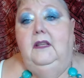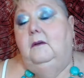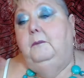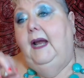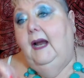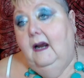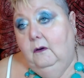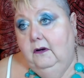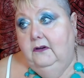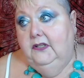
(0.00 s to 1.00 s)
the
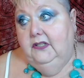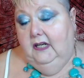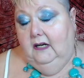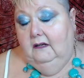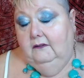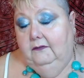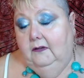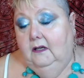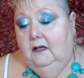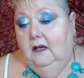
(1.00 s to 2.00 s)
powder stuff,
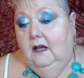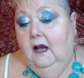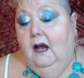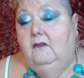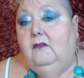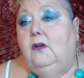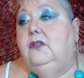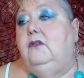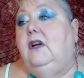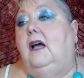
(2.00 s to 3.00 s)
I've
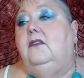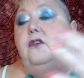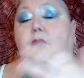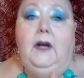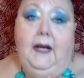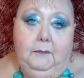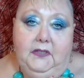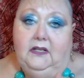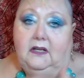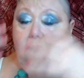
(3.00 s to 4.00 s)
also got the cream
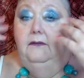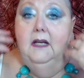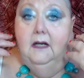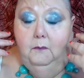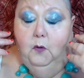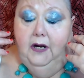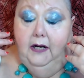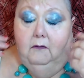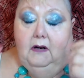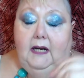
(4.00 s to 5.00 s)
stuff like I'm
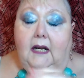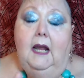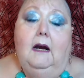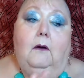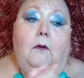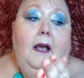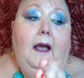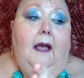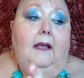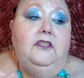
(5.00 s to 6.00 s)
wearing right now.
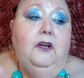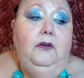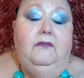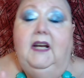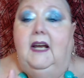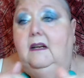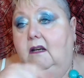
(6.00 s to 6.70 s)
So you've got